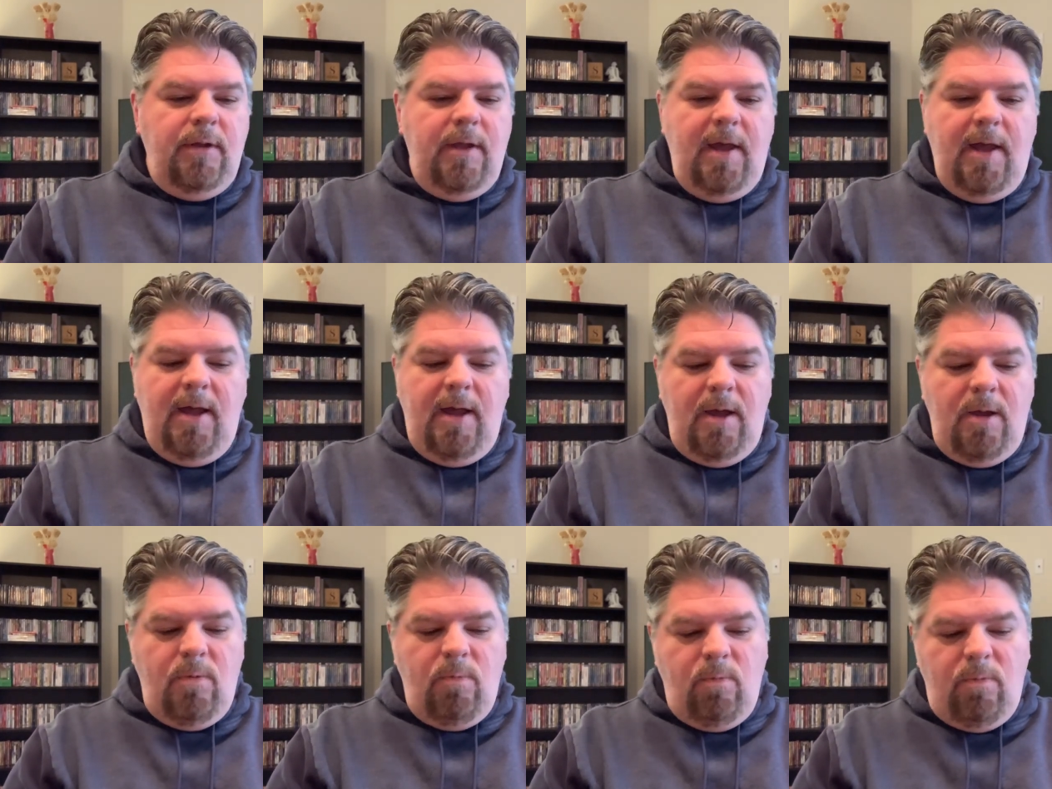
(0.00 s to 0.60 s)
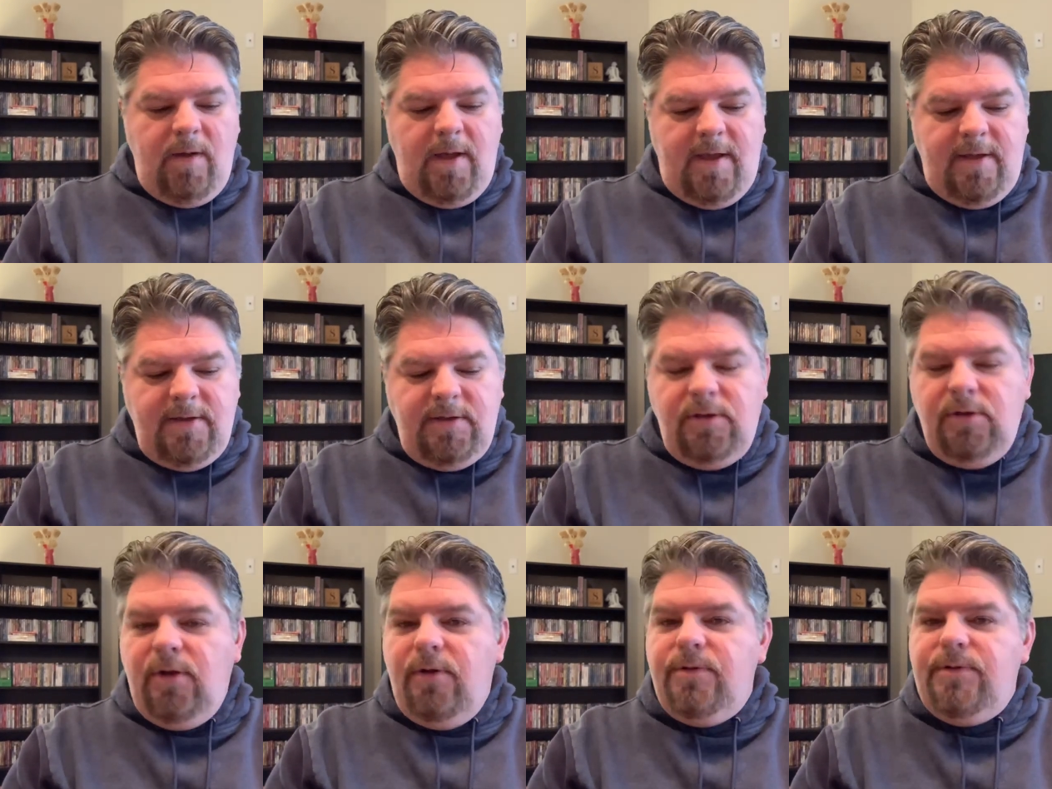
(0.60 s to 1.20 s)
Uh,
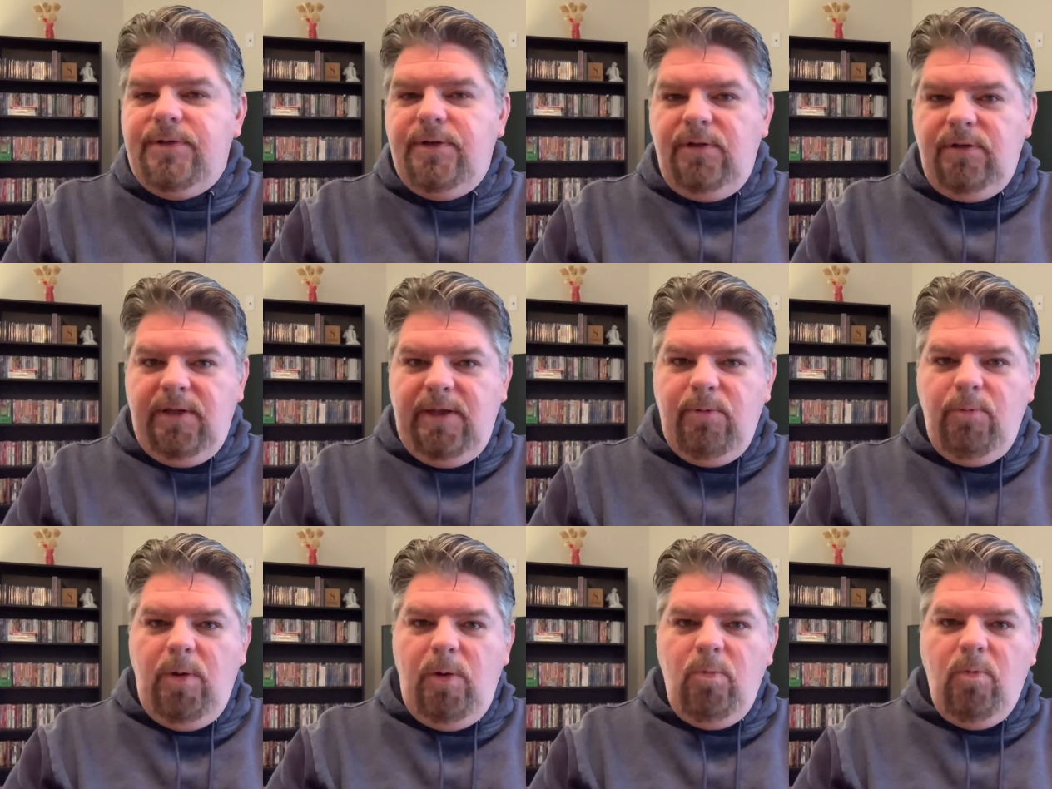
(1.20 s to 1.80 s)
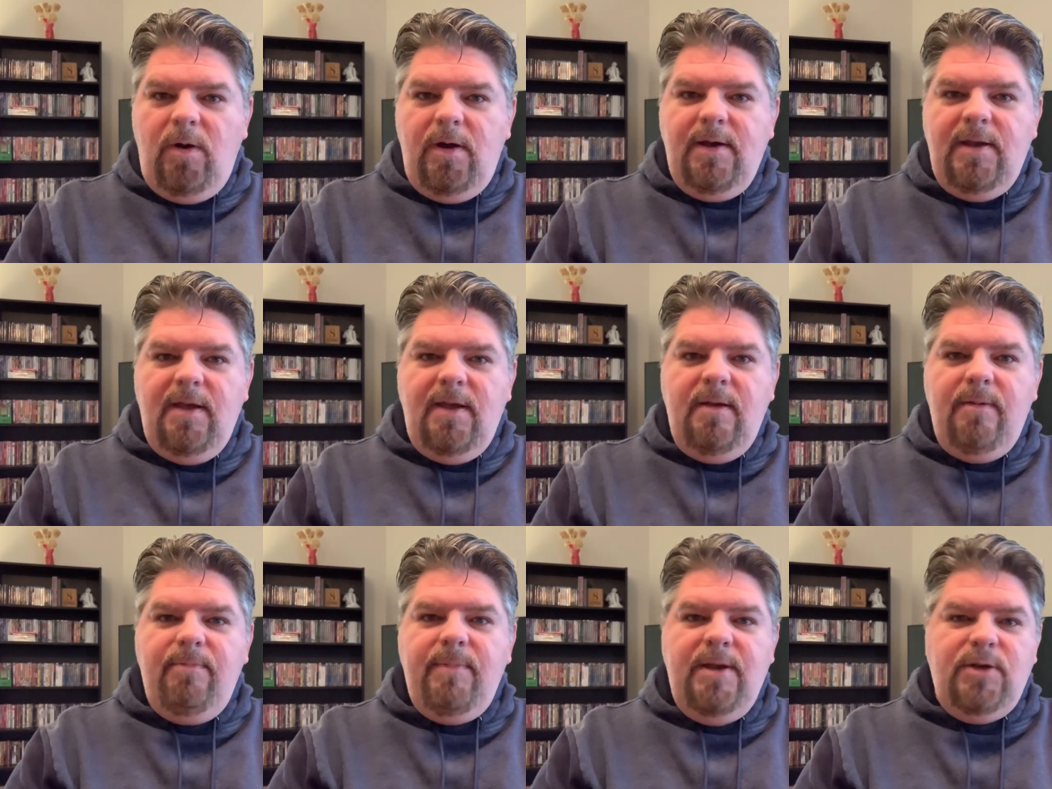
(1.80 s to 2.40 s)
you know, certainly we want
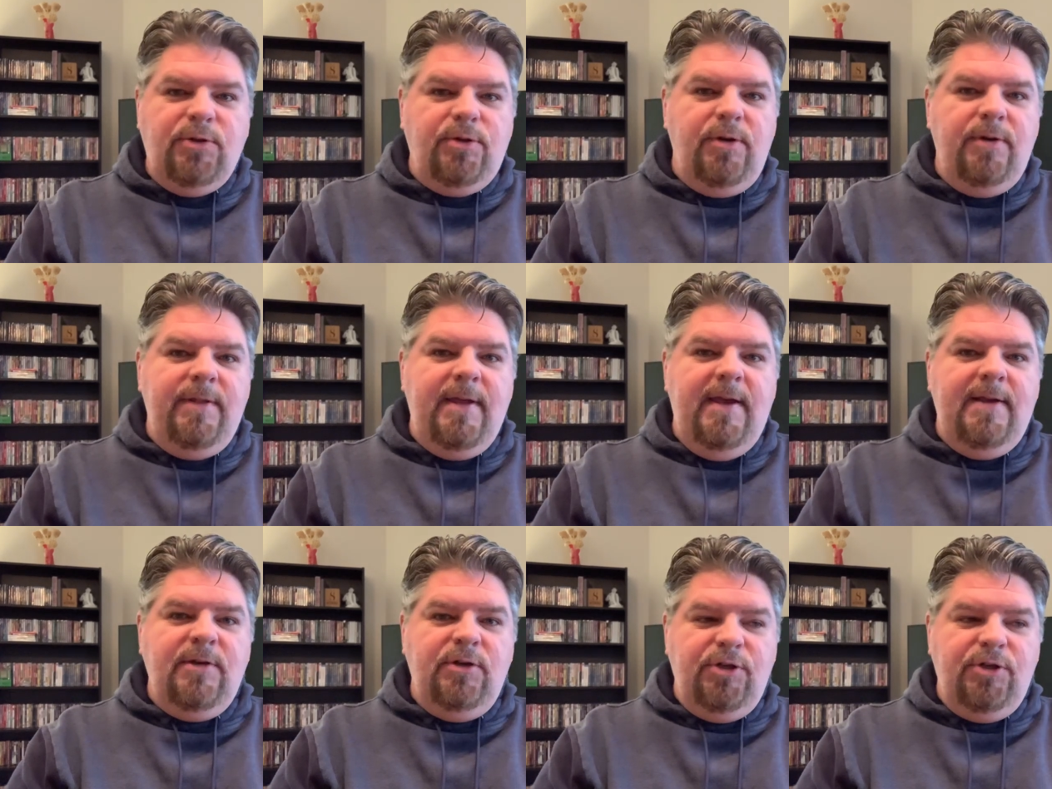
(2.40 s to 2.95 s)
to make sure that